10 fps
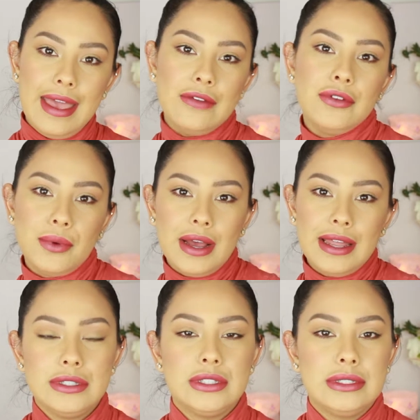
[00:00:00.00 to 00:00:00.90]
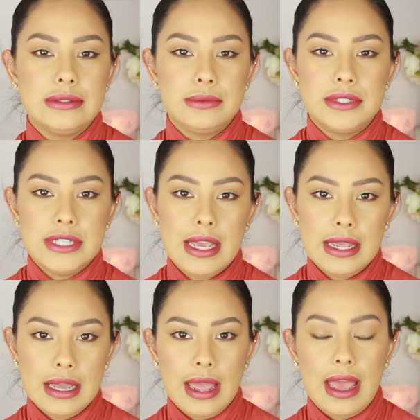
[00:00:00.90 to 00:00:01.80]
Hey everyone,
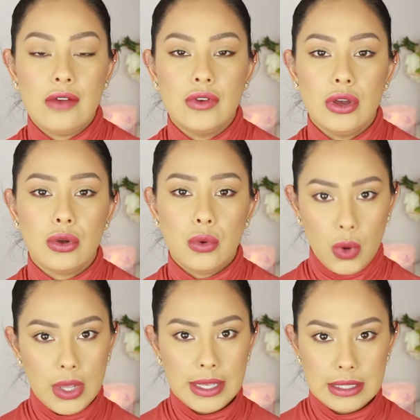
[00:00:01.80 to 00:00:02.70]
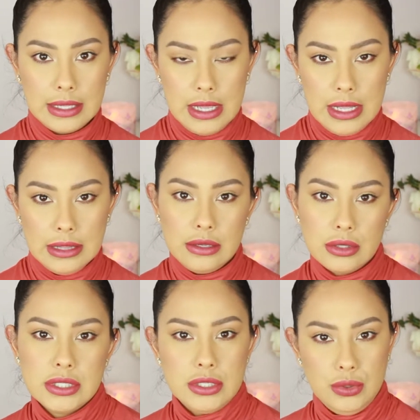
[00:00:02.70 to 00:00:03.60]
today I have a quick
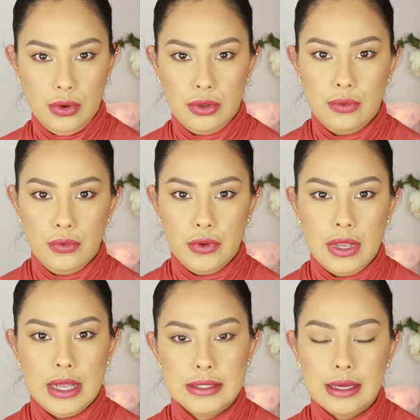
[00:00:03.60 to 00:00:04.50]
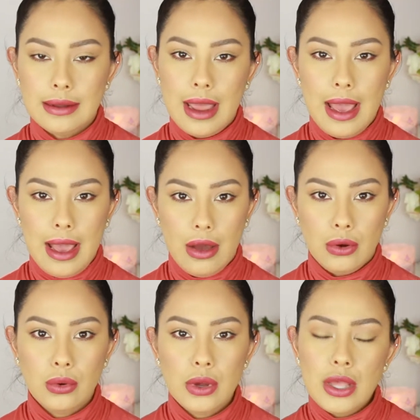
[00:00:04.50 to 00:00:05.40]
little tutorial for you guys on
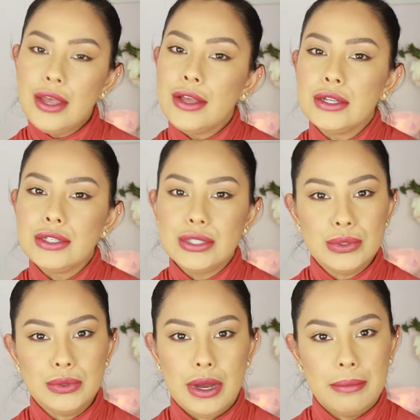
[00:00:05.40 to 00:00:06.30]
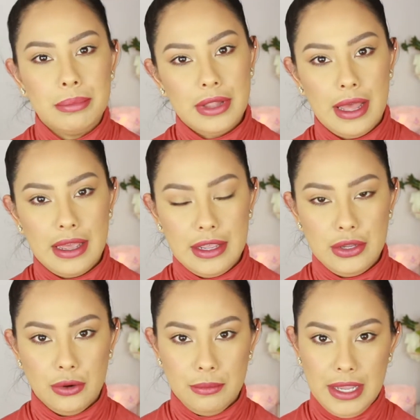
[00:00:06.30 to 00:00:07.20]
how to apply
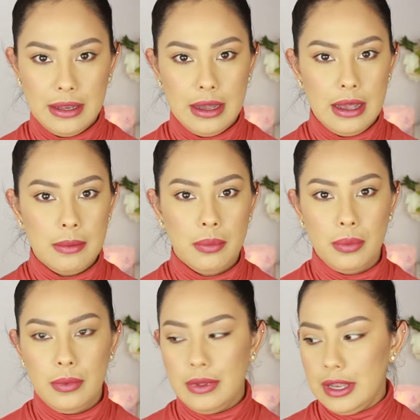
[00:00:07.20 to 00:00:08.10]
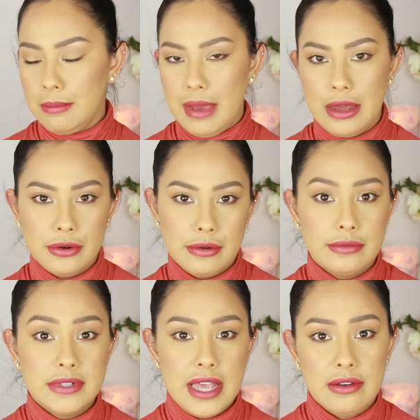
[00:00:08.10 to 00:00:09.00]
your makeup in a matter of
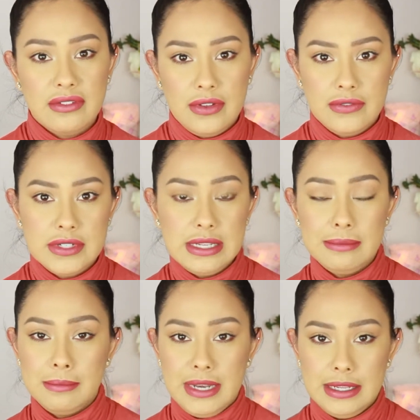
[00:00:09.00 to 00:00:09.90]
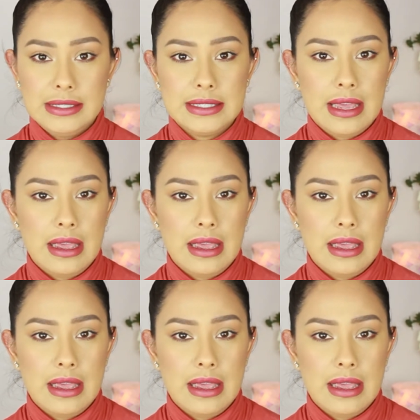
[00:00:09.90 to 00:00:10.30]
10-15 minutes.